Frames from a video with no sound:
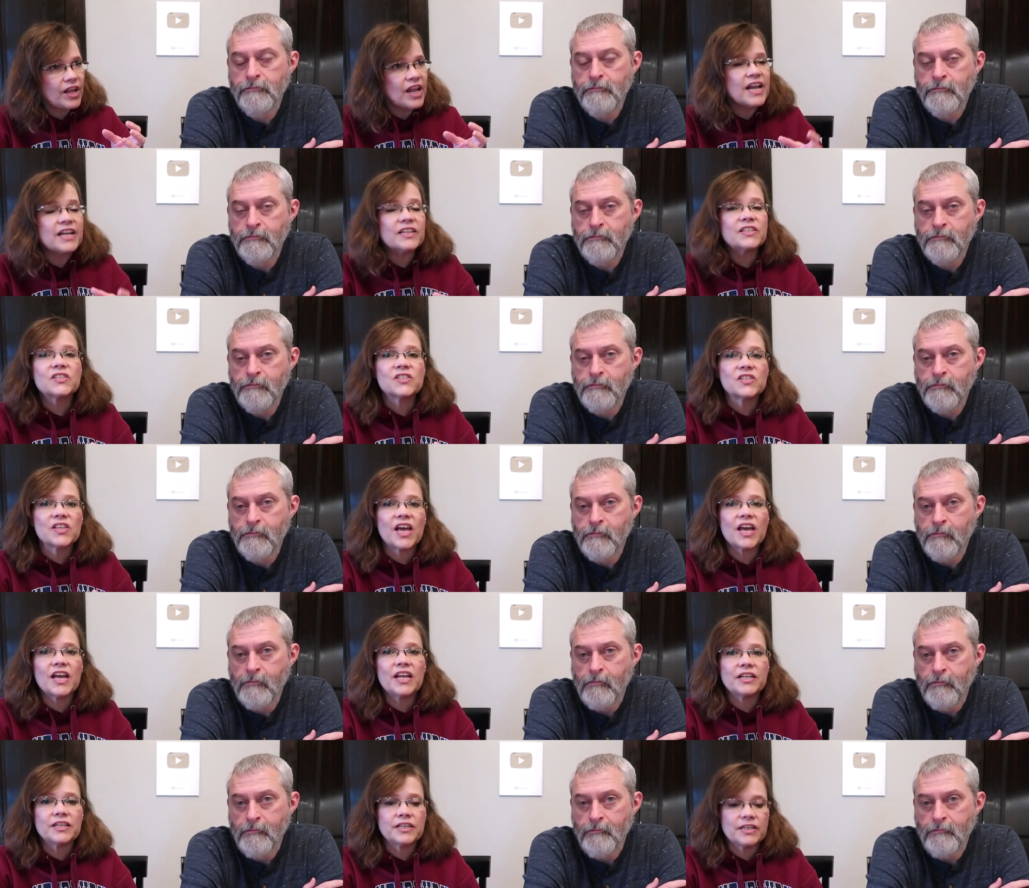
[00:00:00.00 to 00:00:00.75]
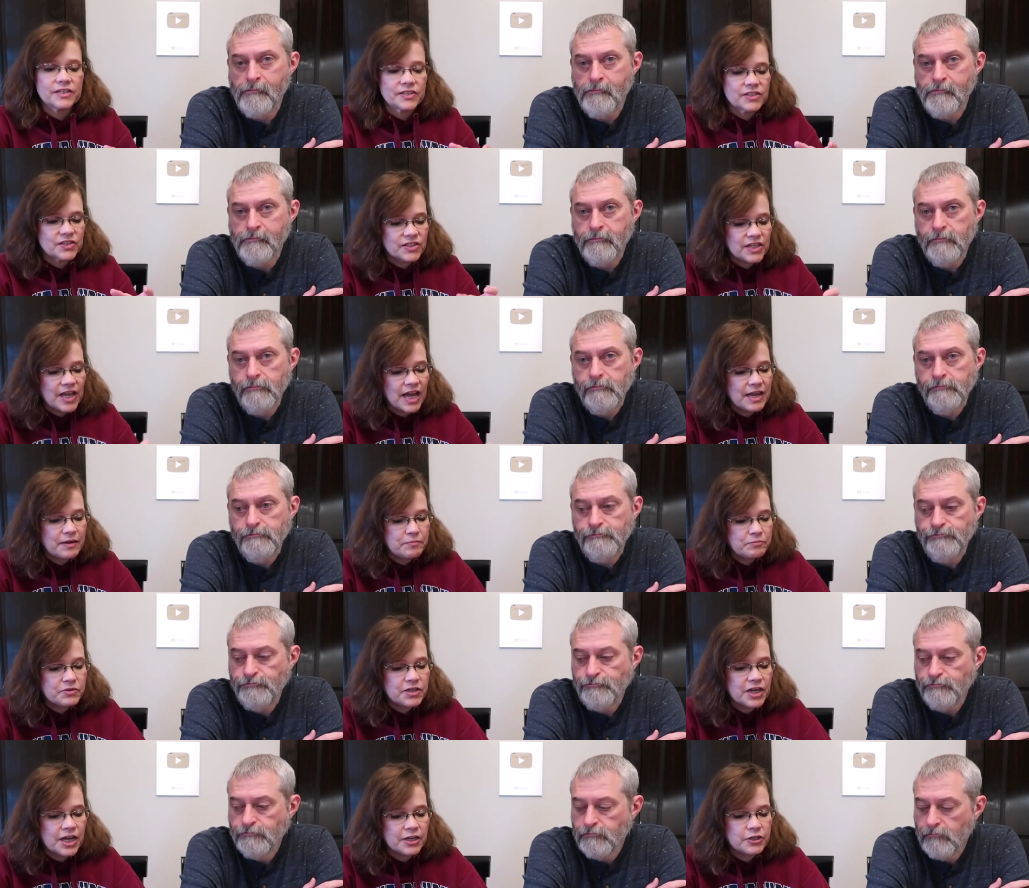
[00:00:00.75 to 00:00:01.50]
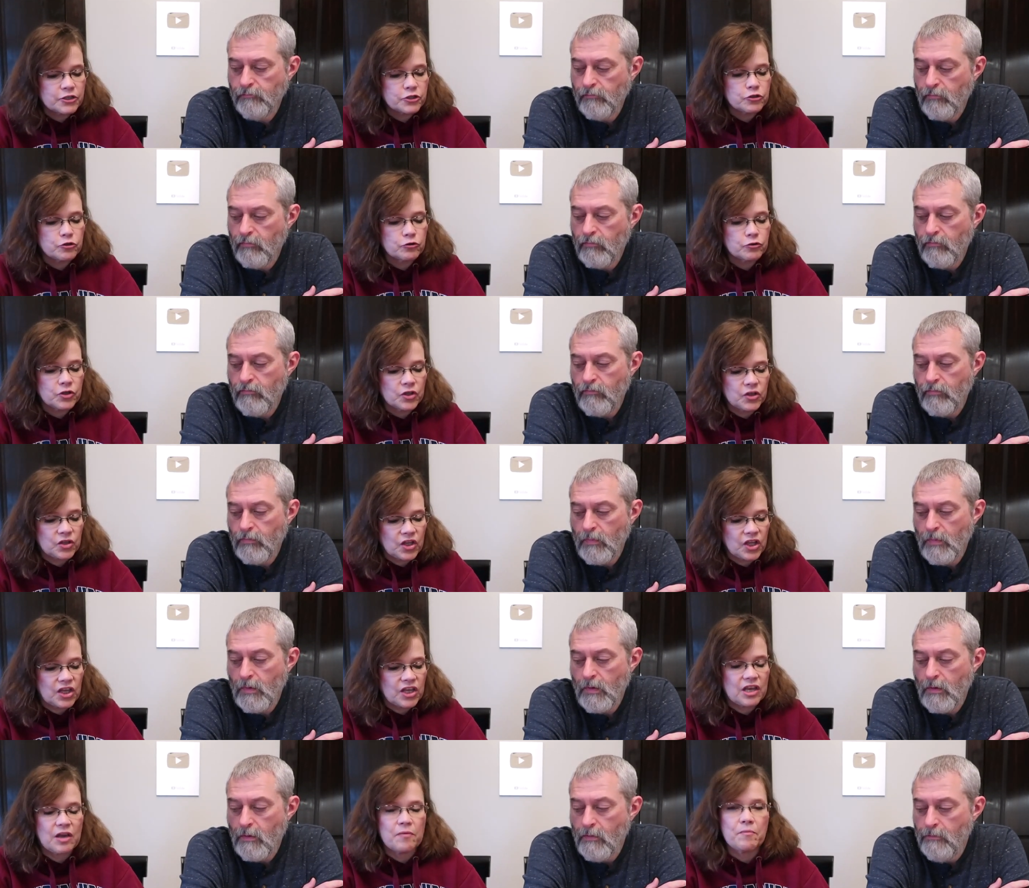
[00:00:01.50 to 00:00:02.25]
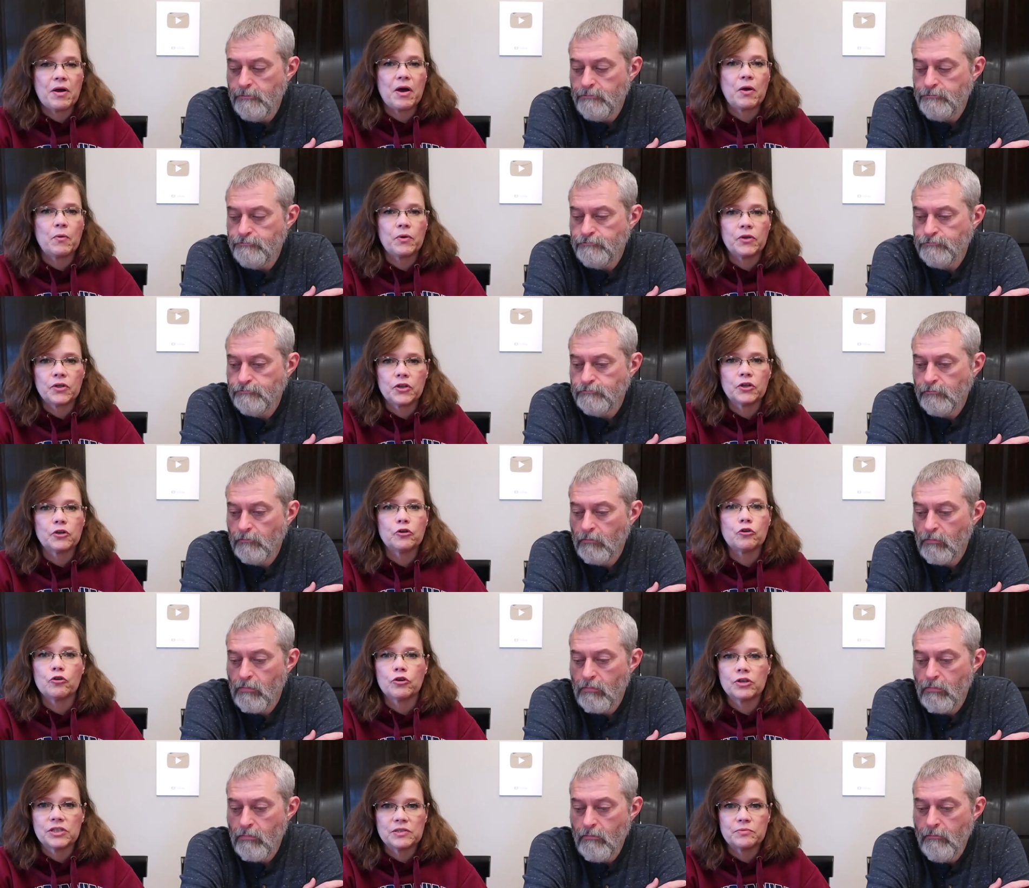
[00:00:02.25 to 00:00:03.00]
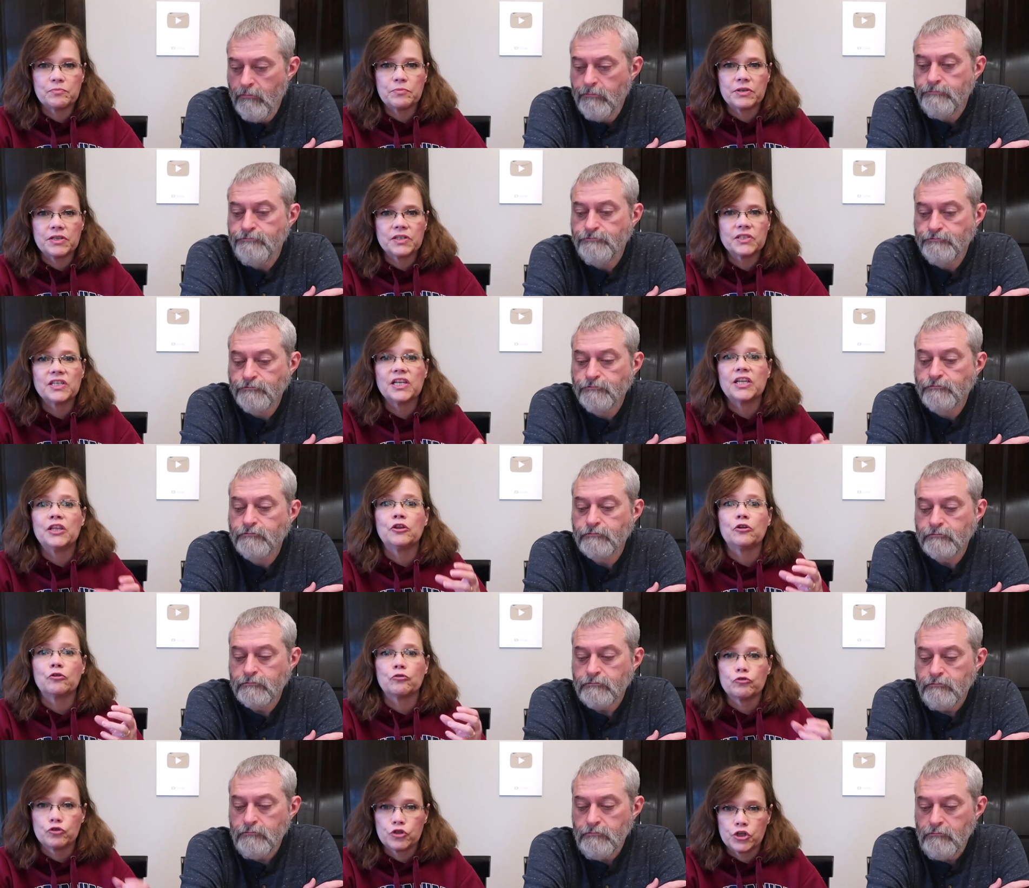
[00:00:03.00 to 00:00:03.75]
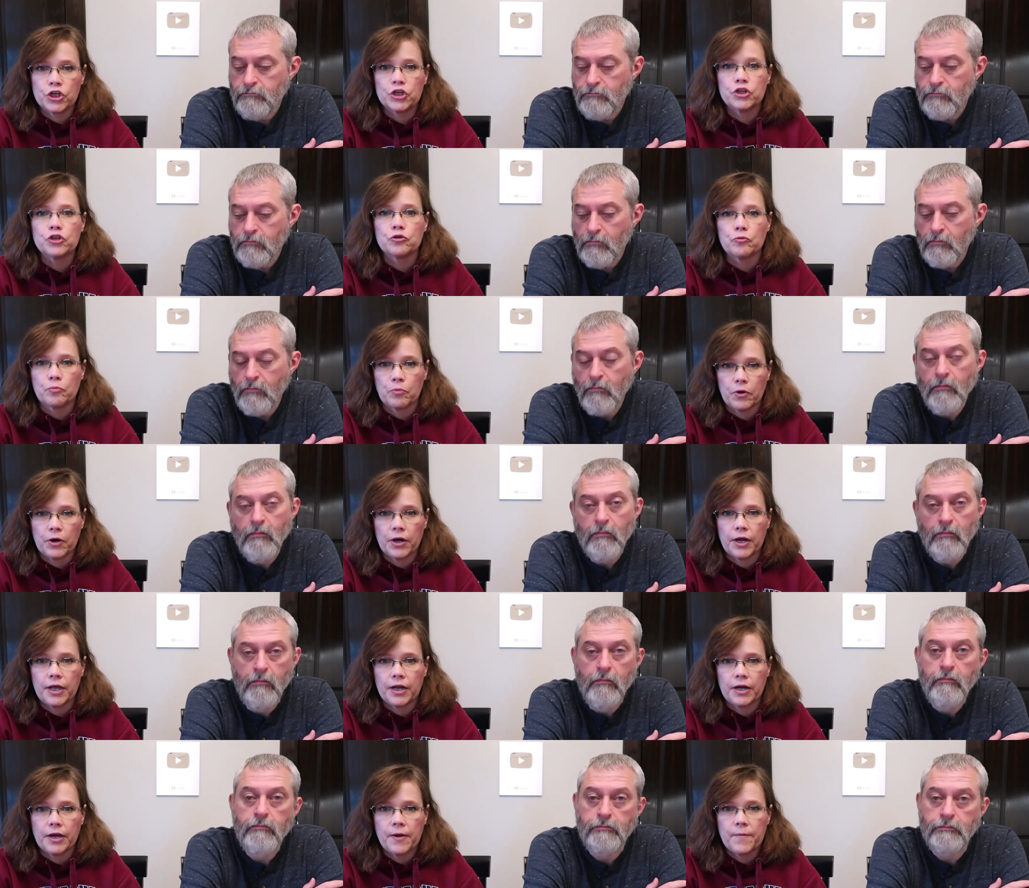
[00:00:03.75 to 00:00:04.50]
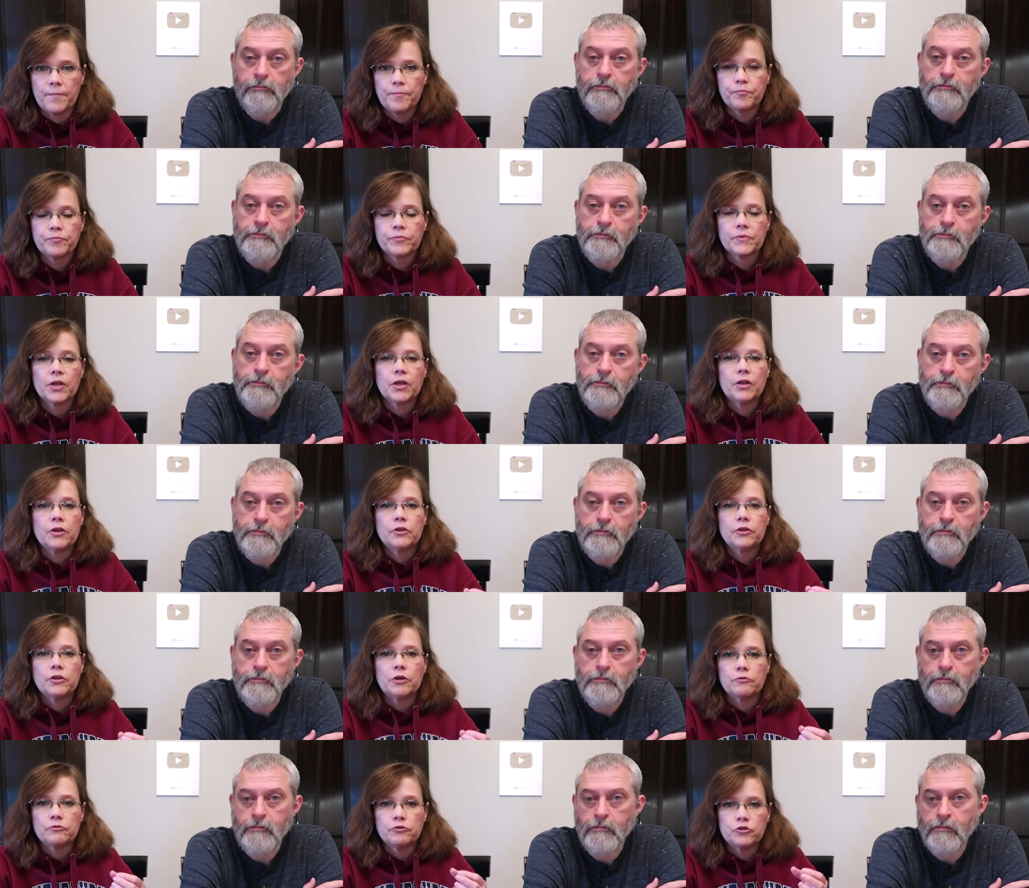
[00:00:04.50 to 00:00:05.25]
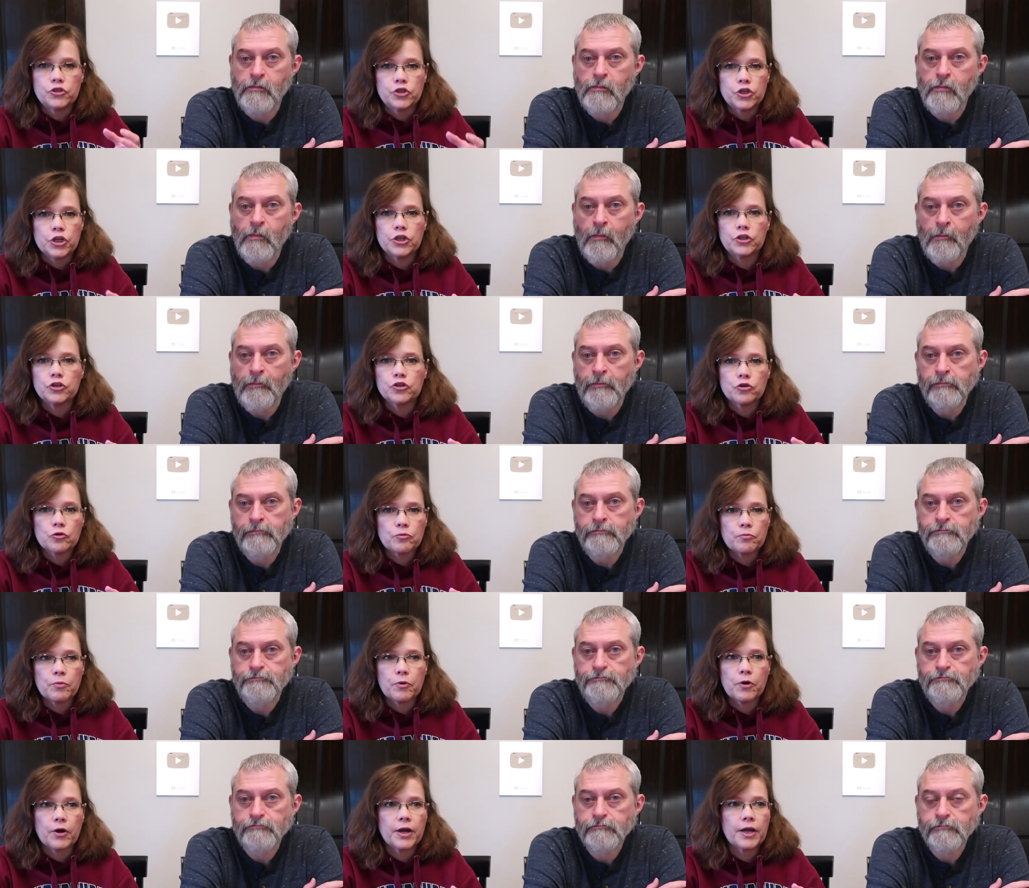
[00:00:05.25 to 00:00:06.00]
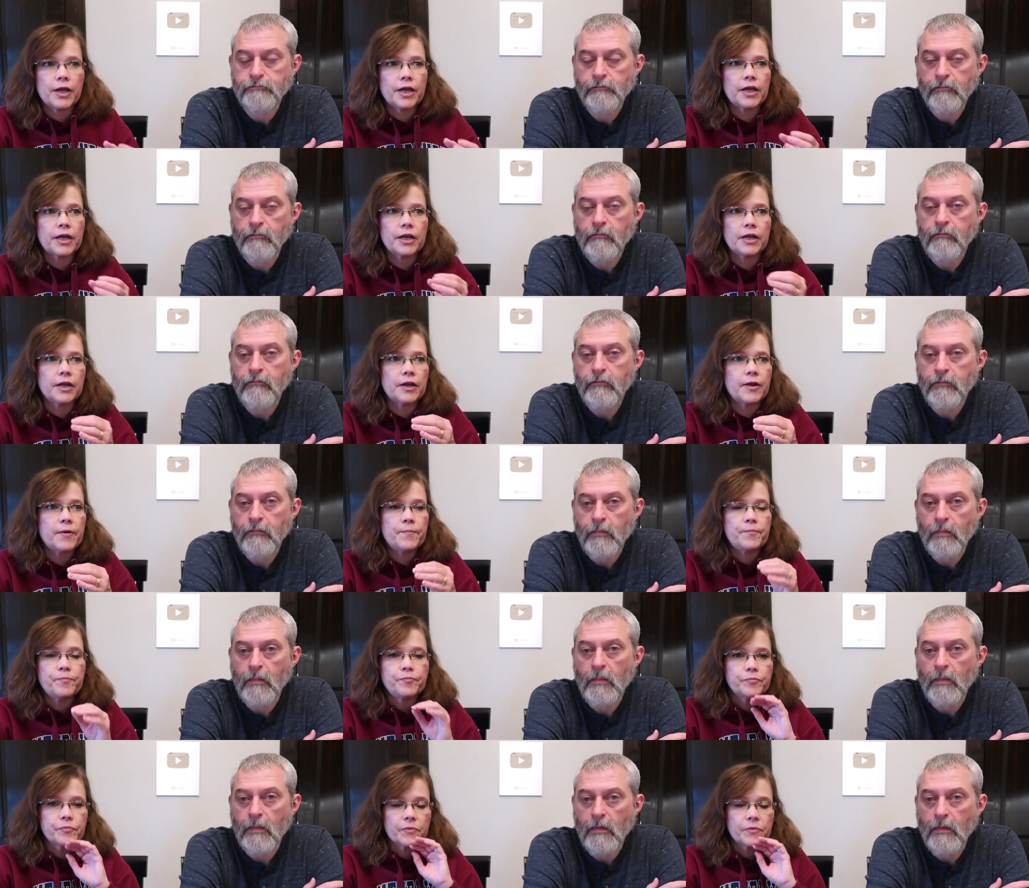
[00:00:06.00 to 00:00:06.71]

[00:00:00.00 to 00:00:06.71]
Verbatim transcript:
Speaker 1: It's that same texture that they come out with at Christmas in their gingerbread. Mm-hmm. Those gingerbread